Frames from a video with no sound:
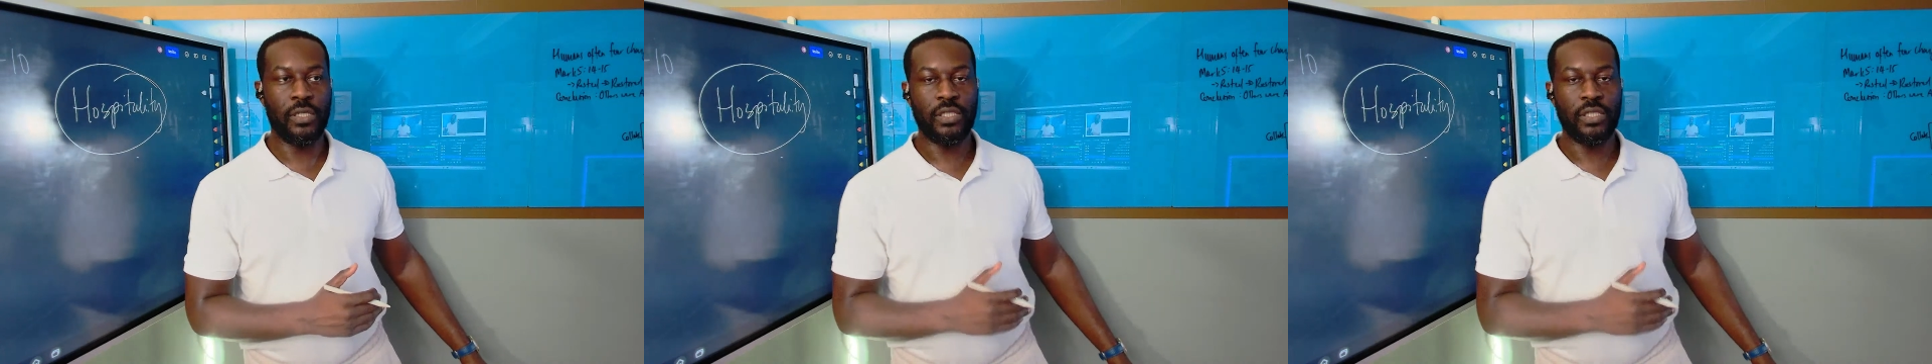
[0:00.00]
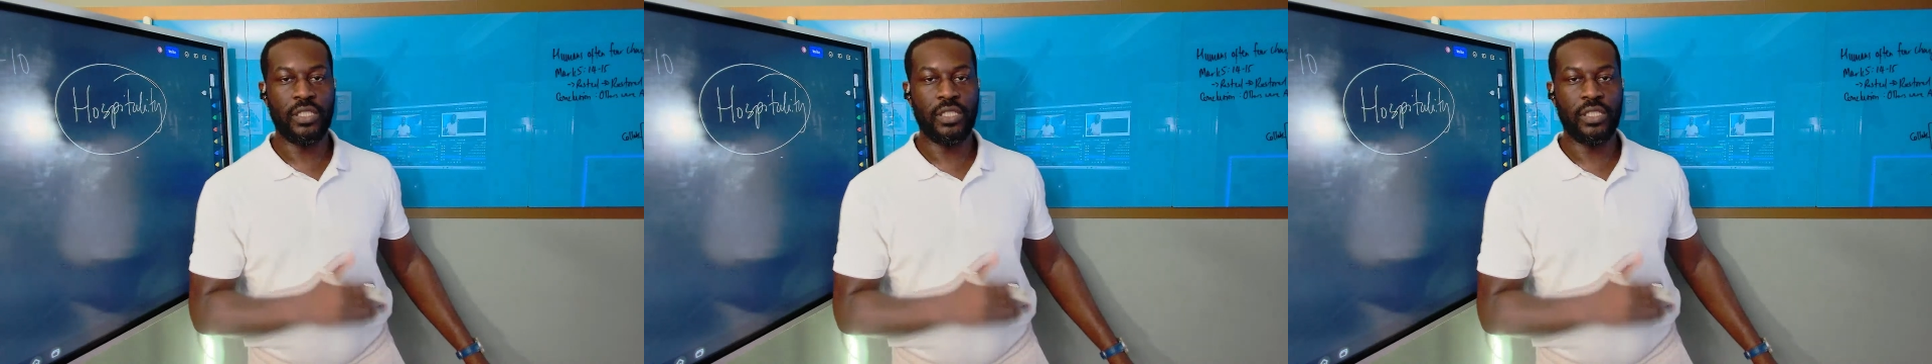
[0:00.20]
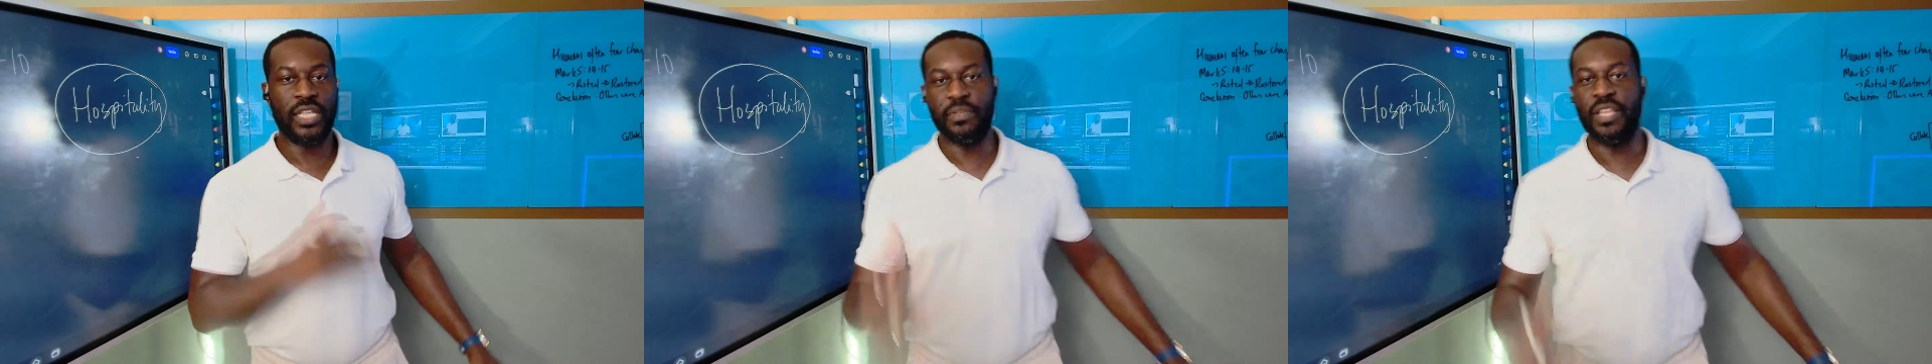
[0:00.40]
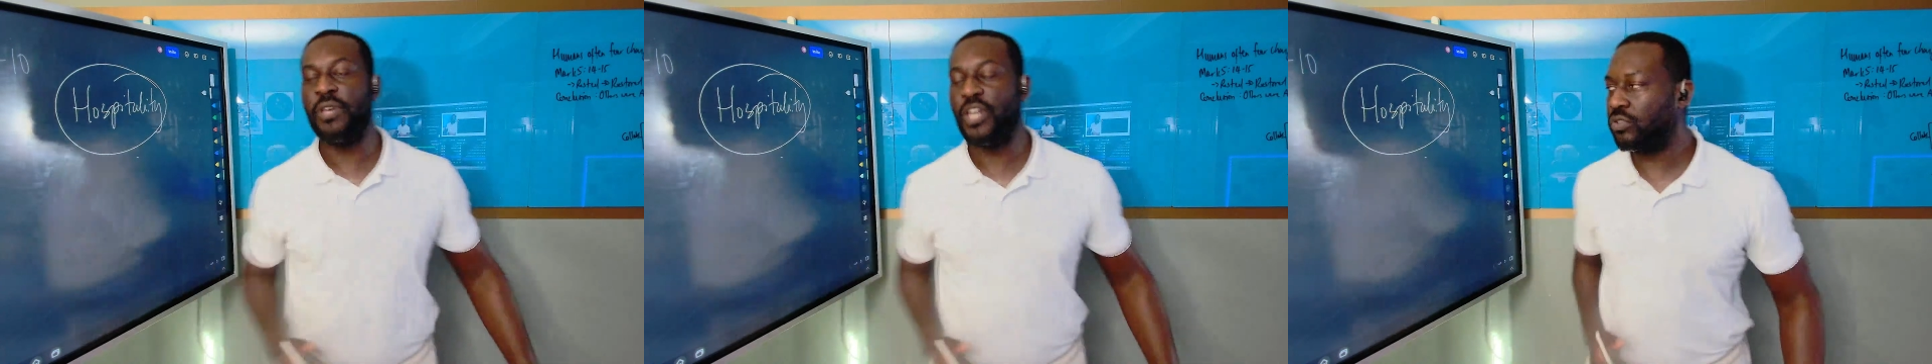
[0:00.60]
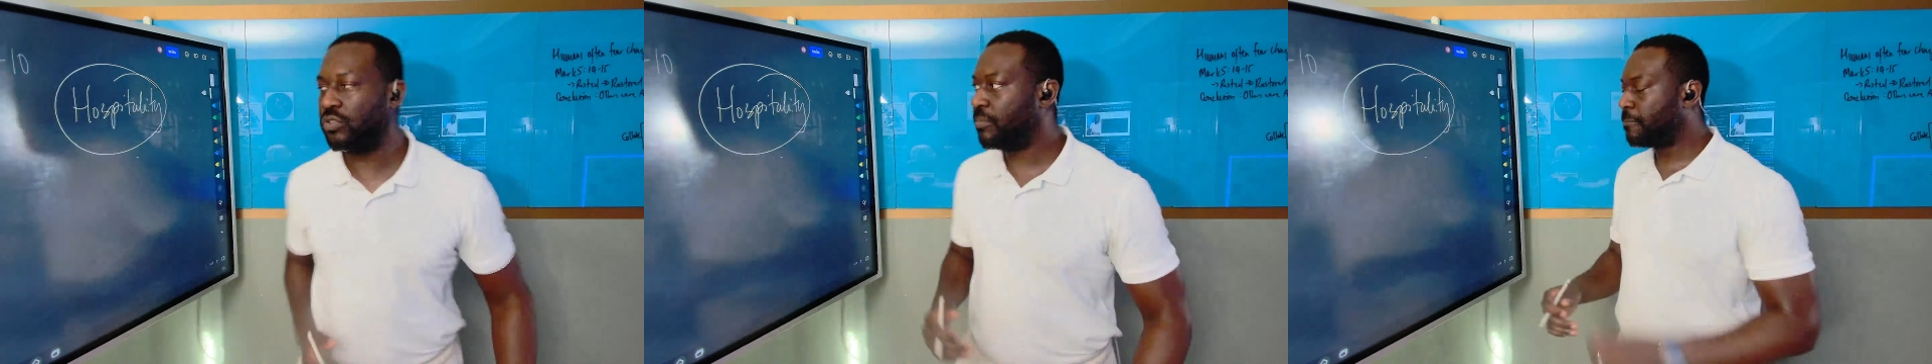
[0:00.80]
deeper.
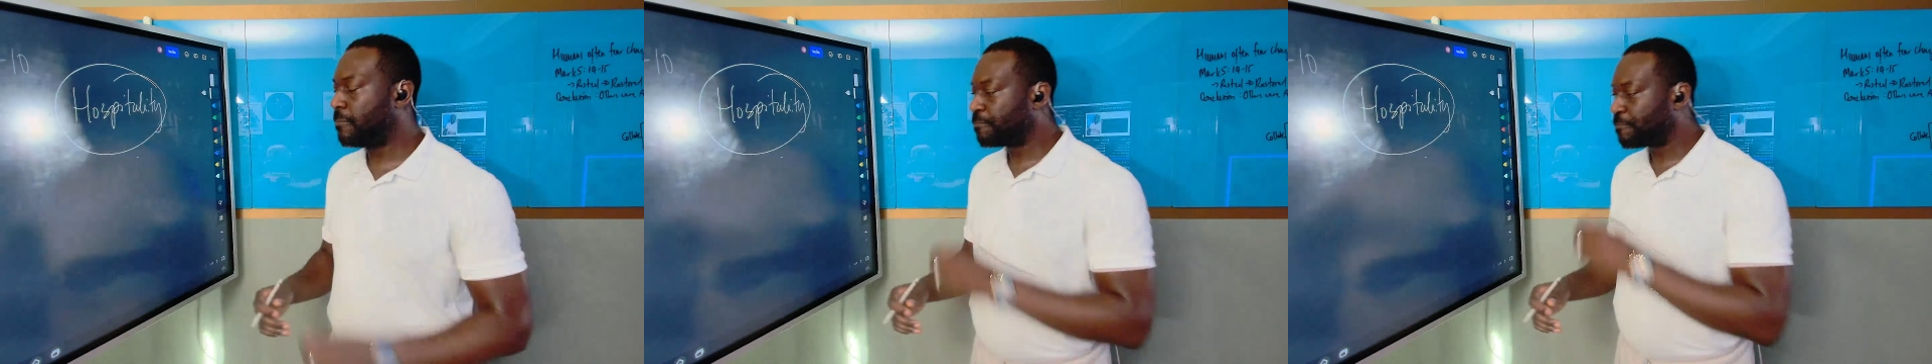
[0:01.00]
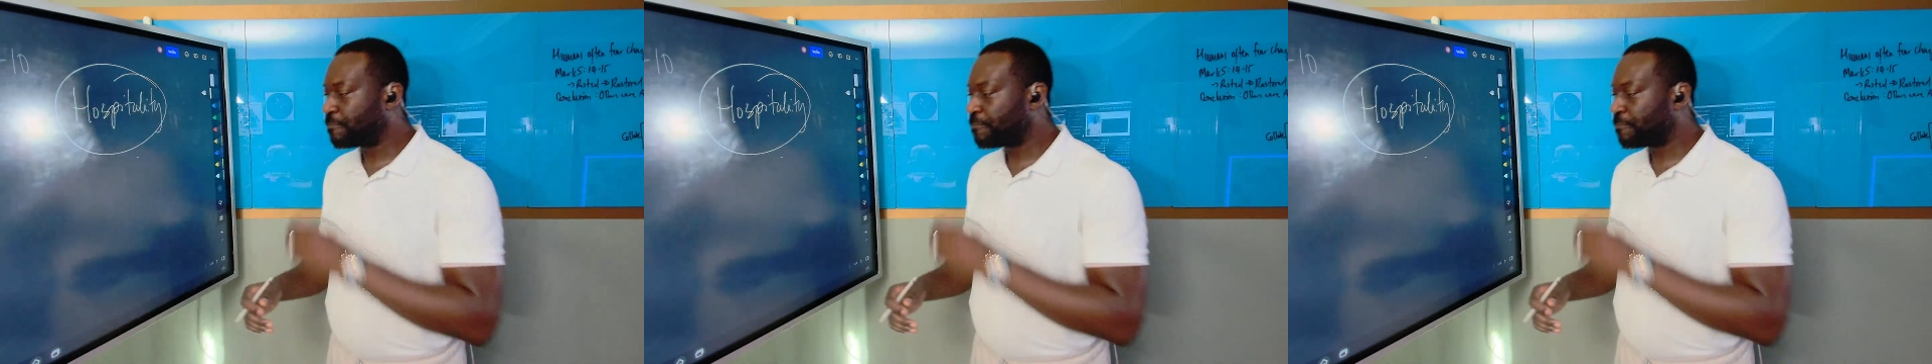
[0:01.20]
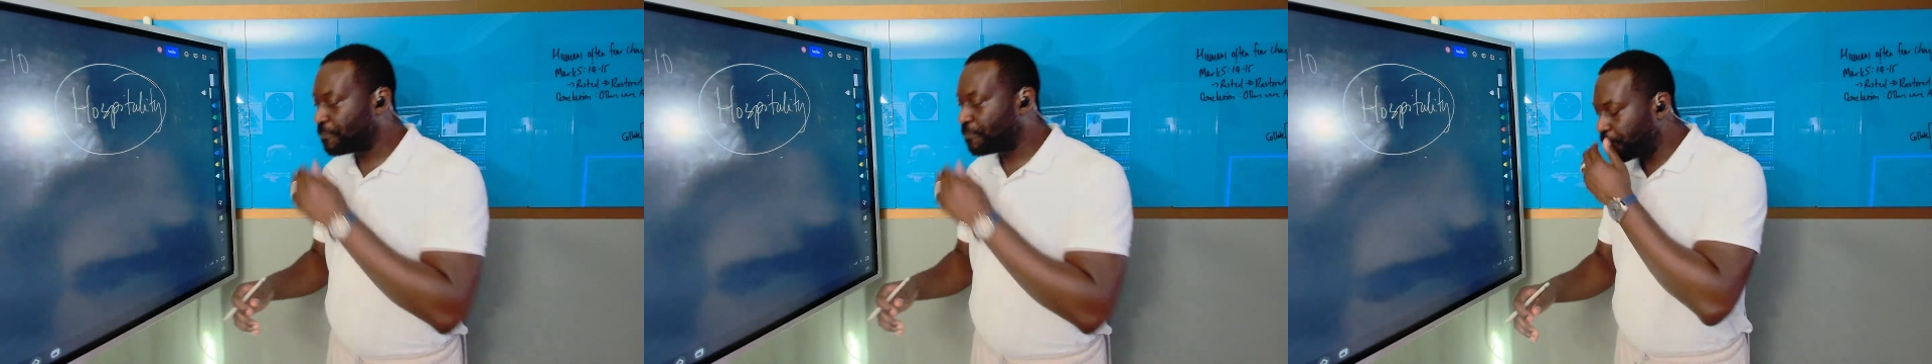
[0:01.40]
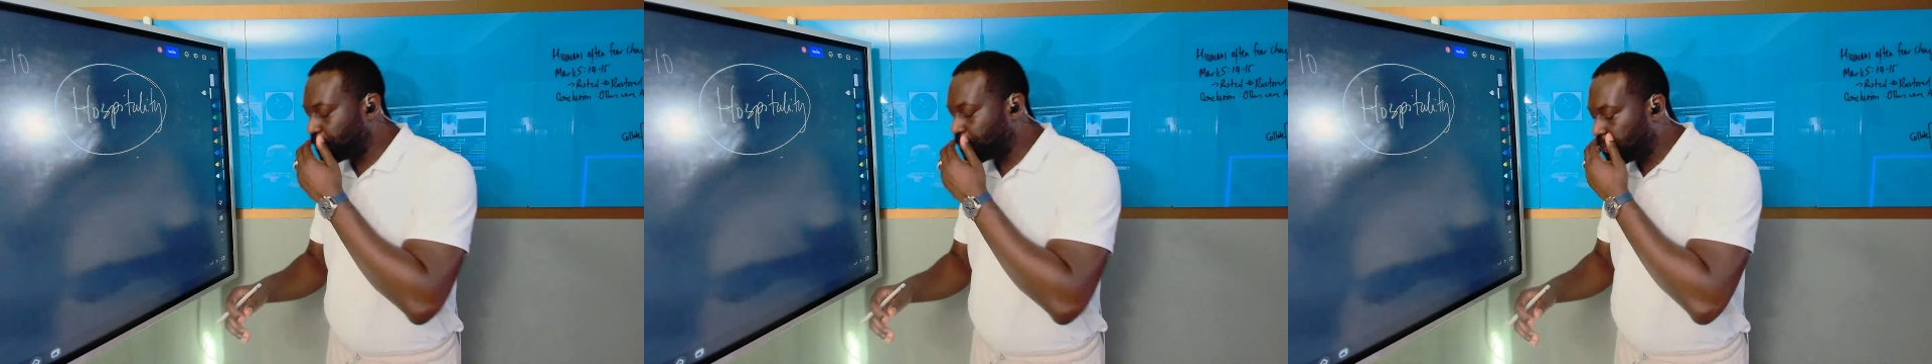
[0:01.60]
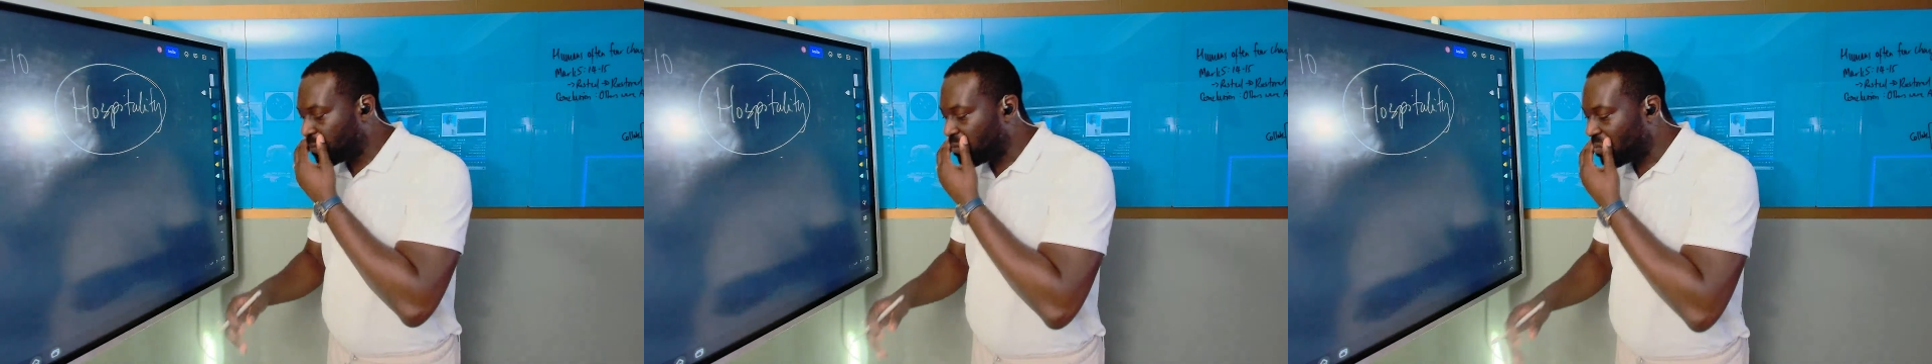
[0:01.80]

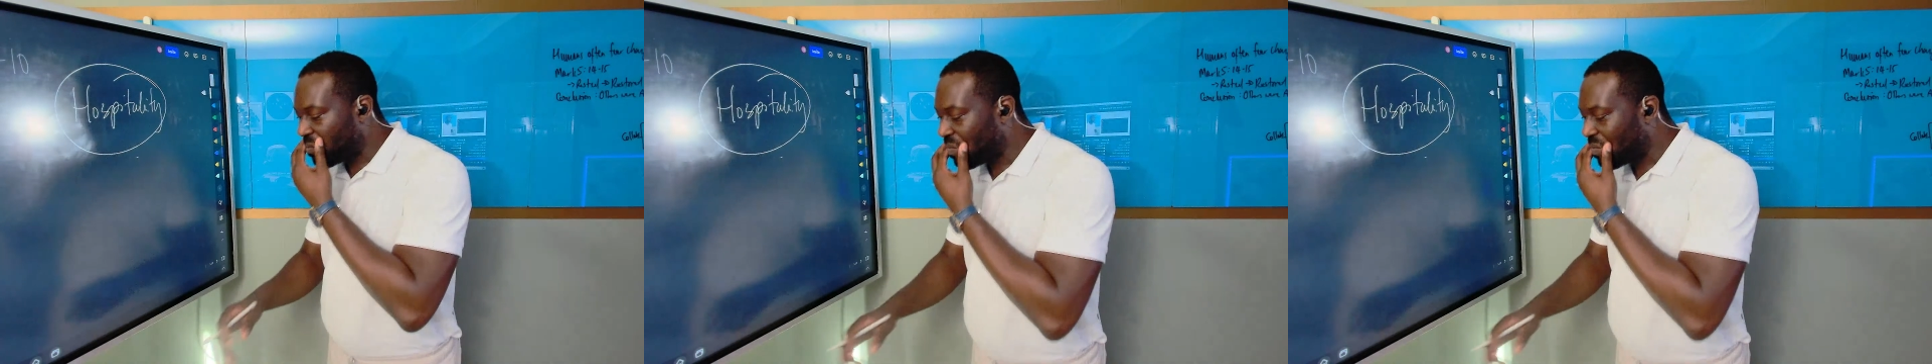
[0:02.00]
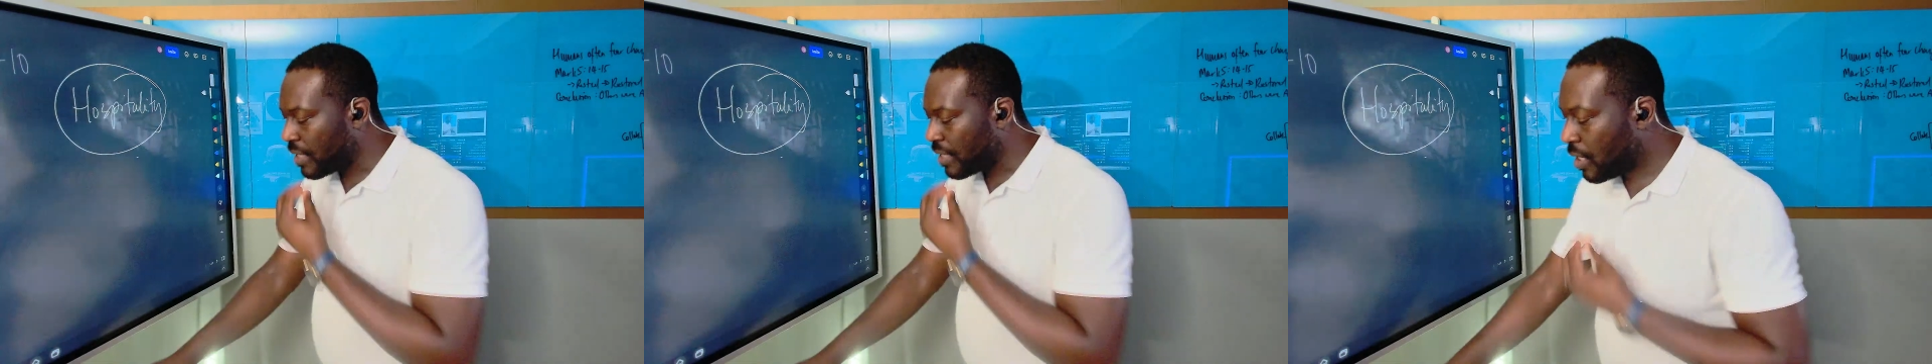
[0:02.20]
So it says use